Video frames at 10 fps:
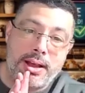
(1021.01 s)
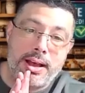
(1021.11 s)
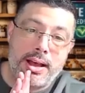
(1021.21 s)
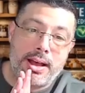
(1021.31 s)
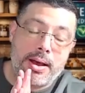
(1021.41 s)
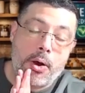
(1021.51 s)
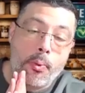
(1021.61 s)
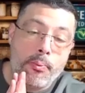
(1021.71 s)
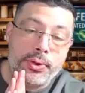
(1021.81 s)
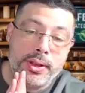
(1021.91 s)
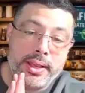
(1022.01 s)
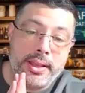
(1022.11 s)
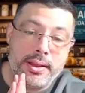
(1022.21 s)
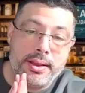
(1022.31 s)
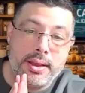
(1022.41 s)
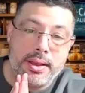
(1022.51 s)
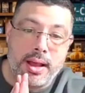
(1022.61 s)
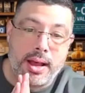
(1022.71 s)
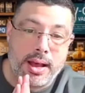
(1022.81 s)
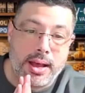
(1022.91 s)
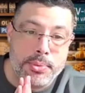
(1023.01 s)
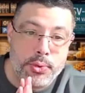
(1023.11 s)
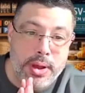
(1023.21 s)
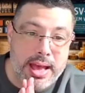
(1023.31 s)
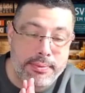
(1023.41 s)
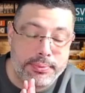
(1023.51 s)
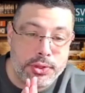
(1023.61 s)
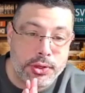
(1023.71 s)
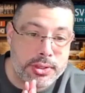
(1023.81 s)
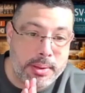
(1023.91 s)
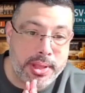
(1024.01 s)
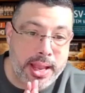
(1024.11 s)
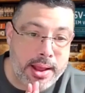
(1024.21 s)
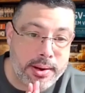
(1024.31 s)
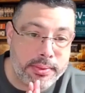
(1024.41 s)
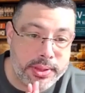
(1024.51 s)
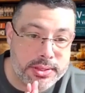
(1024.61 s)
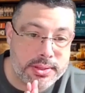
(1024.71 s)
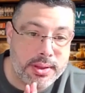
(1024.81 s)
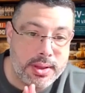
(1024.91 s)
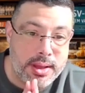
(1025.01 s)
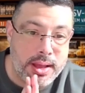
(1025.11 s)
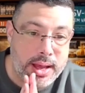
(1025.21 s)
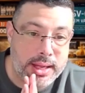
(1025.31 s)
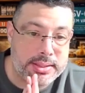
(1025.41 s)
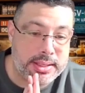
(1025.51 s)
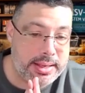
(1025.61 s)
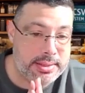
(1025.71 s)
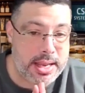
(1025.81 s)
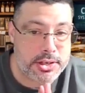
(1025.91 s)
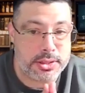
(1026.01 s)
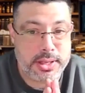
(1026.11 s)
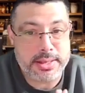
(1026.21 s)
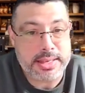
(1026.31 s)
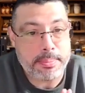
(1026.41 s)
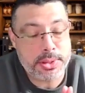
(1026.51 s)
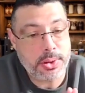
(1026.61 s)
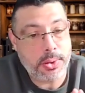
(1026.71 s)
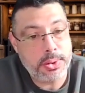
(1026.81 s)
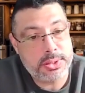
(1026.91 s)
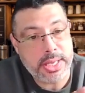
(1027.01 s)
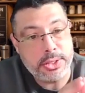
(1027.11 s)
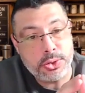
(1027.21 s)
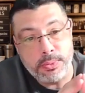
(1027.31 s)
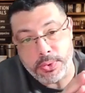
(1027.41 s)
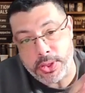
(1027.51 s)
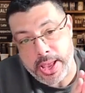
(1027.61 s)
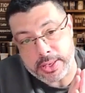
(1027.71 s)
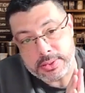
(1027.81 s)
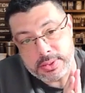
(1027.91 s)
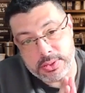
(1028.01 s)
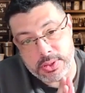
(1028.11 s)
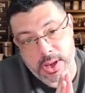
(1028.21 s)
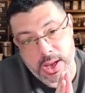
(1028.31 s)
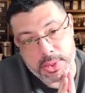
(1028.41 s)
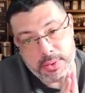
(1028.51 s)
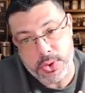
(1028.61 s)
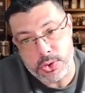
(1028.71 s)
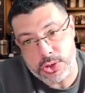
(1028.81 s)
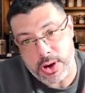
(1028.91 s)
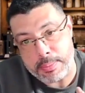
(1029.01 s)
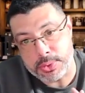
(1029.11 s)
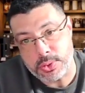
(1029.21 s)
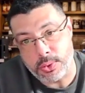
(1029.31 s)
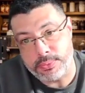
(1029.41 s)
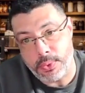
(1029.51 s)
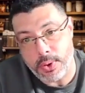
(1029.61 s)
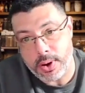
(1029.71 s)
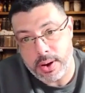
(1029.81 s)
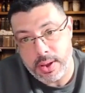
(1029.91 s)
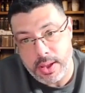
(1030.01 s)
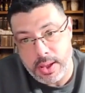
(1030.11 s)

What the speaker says: Hopefully, you have took something out of this today's session, today's episode. Stay tuned for the next to come in the future, episode 4.